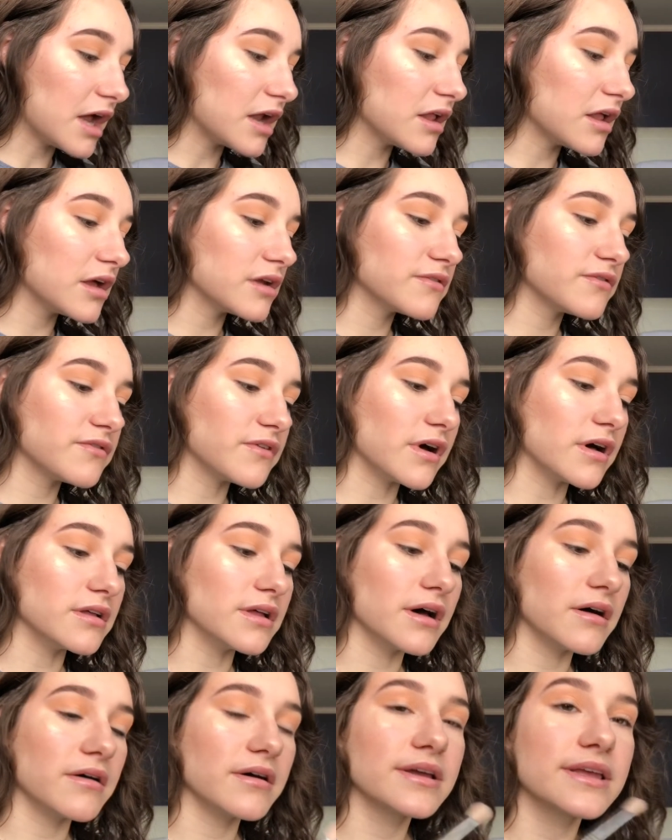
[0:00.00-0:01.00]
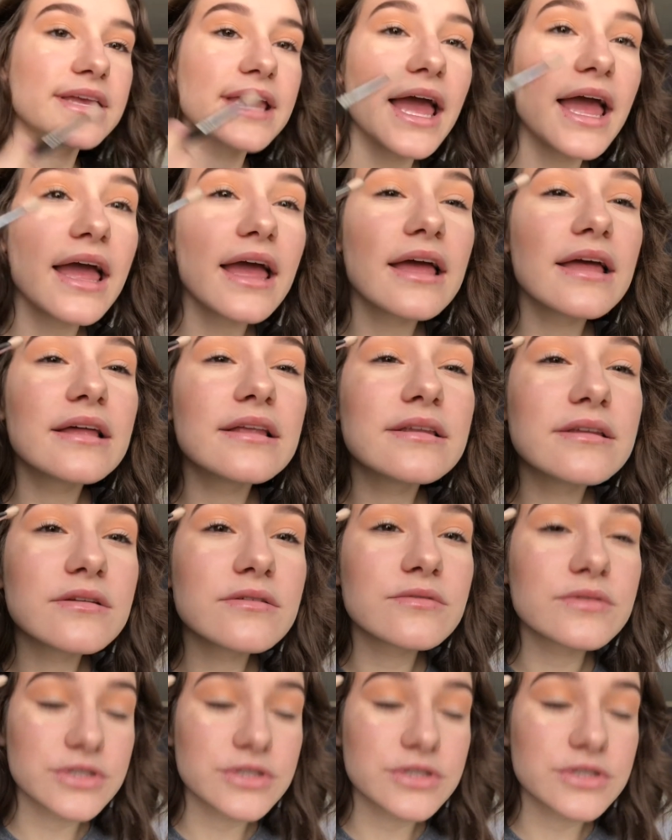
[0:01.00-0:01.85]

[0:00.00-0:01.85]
a lot of fallout again,